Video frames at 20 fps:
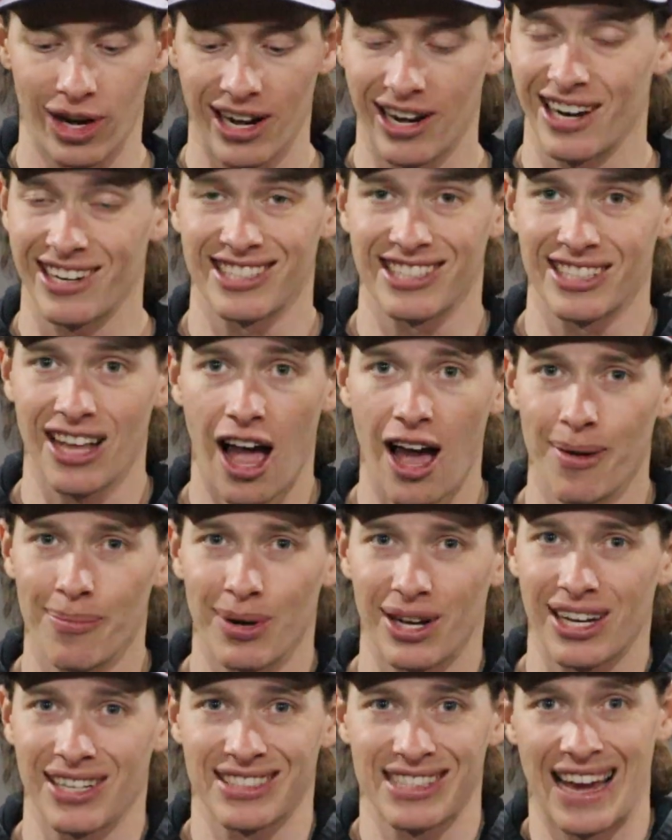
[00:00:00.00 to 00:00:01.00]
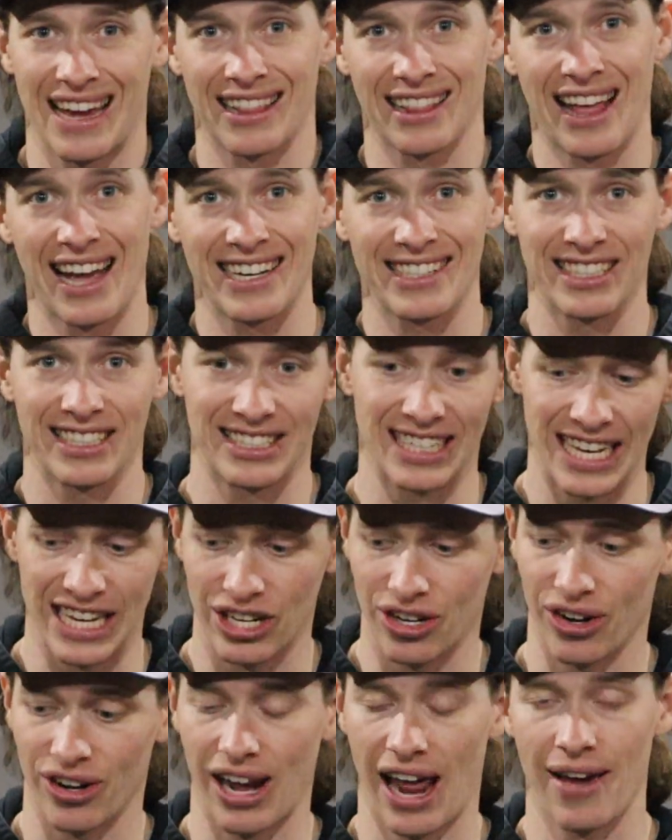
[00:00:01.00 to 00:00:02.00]
and it's not because I like to
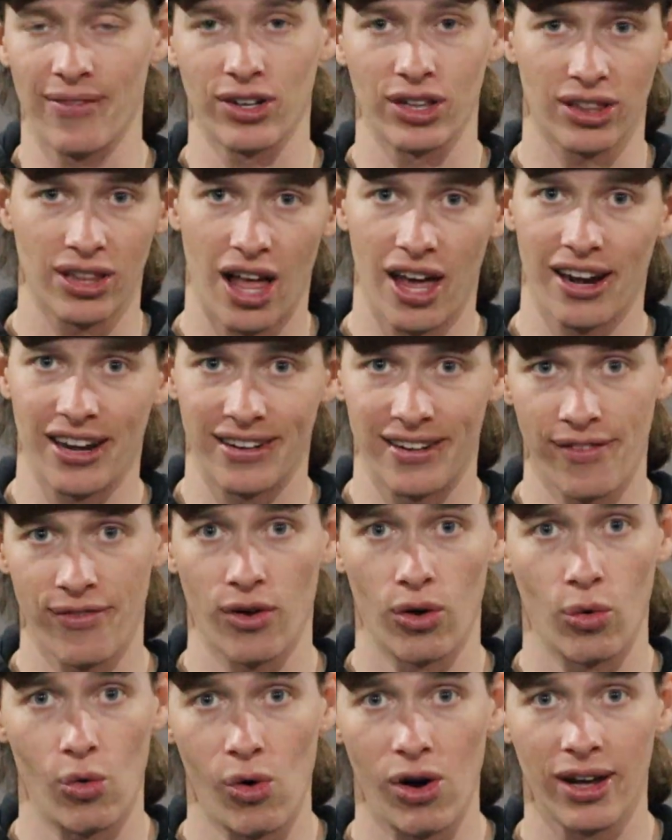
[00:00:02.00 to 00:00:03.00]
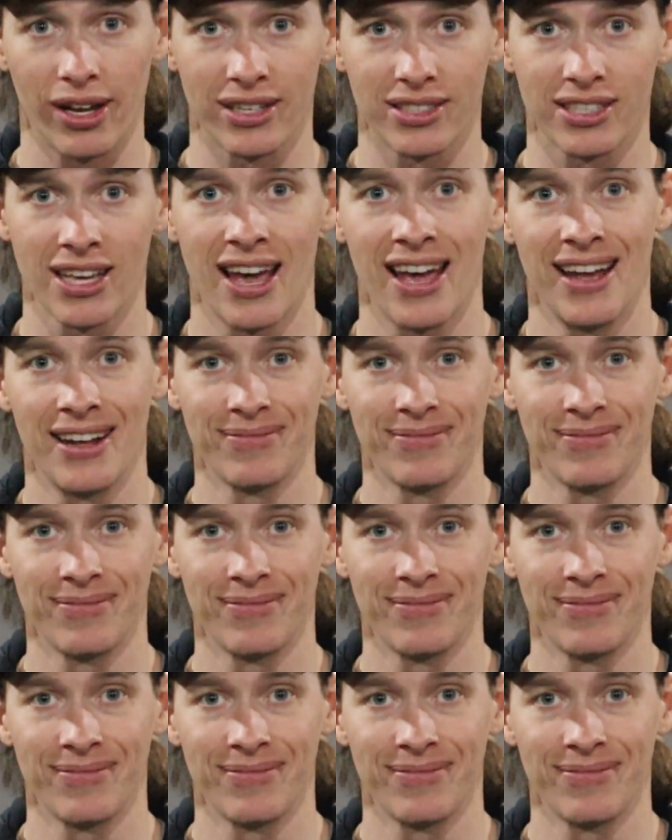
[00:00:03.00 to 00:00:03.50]
tinker and have a lot of different ones.